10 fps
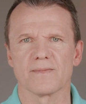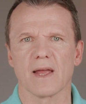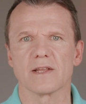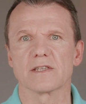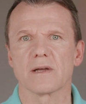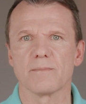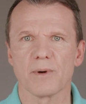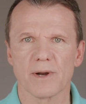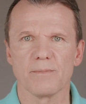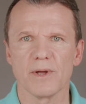It's
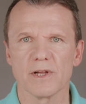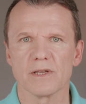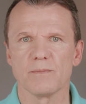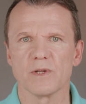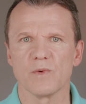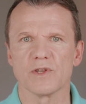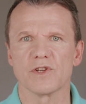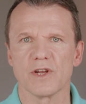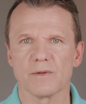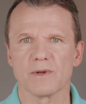comparability between
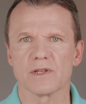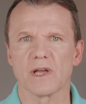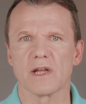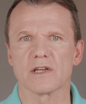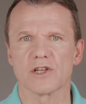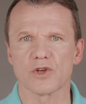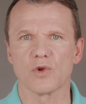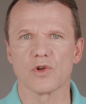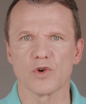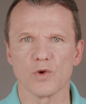treatment and
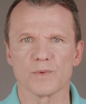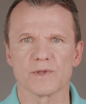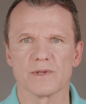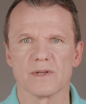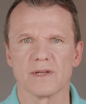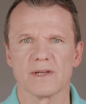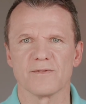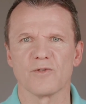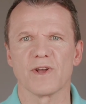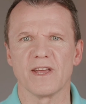control groups
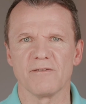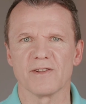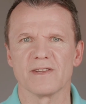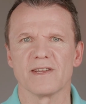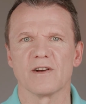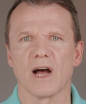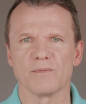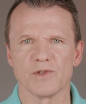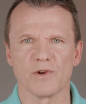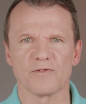for given
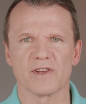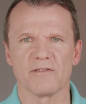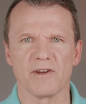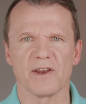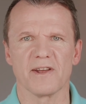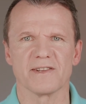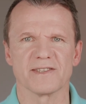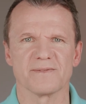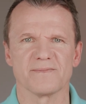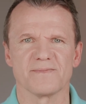observed covariates.